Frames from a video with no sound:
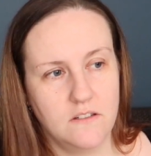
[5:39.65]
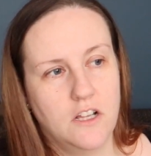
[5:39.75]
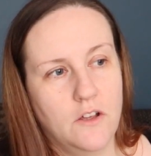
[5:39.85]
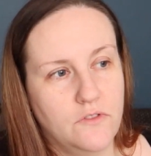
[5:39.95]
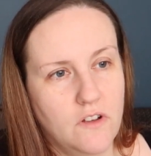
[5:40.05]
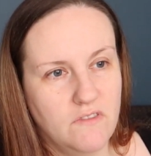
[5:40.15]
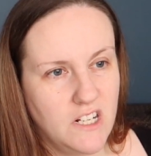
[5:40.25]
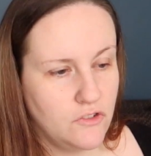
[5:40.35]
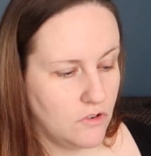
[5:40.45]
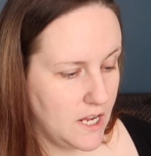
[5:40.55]
Clothes don't
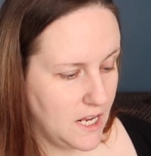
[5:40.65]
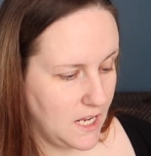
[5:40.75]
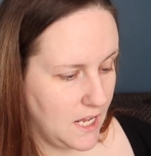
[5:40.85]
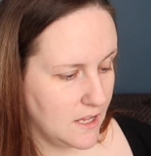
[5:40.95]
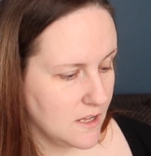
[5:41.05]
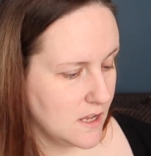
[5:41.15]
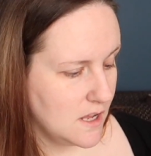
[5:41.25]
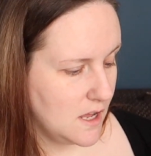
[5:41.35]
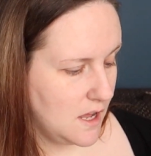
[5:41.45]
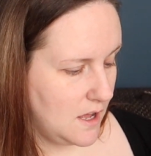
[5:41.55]
really dry in here,
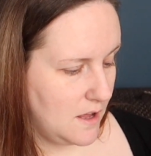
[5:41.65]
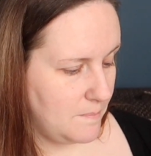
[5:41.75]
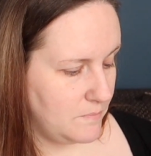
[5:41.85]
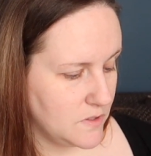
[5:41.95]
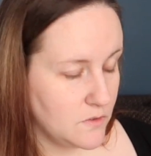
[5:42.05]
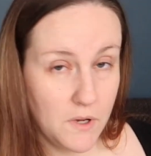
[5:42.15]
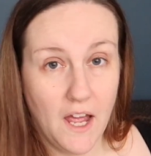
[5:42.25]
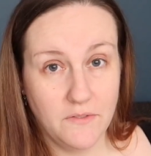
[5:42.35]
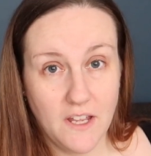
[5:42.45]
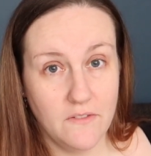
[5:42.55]
so we
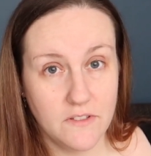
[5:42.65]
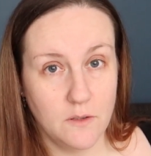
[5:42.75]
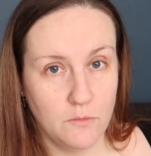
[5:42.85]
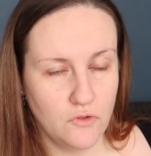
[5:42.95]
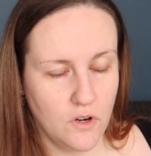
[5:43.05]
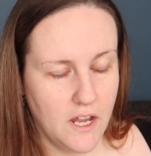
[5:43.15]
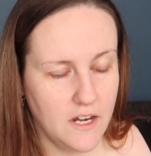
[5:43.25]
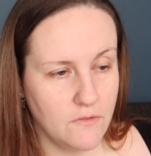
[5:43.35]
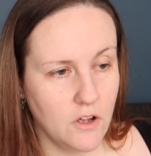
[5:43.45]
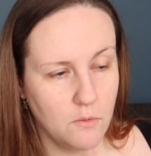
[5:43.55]
have to have a tumble dryer, and I've